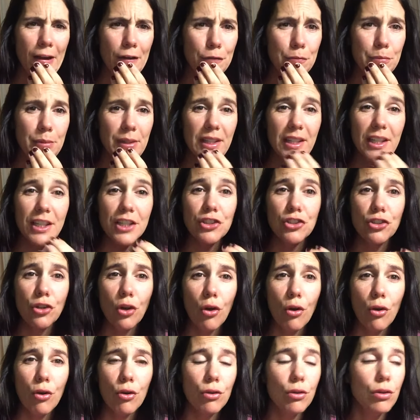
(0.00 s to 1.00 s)
of Billy
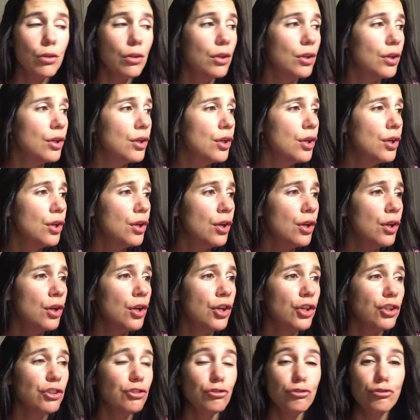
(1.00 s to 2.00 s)
Joel
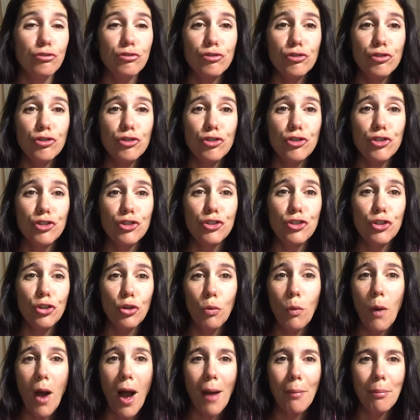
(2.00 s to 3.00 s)

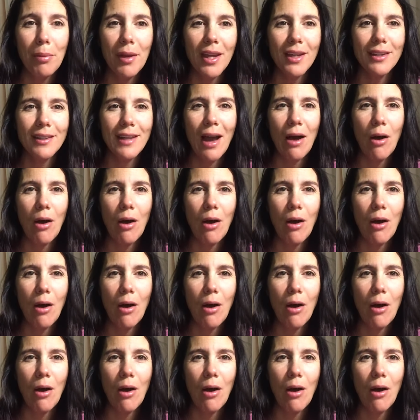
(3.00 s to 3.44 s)
doo-wopping.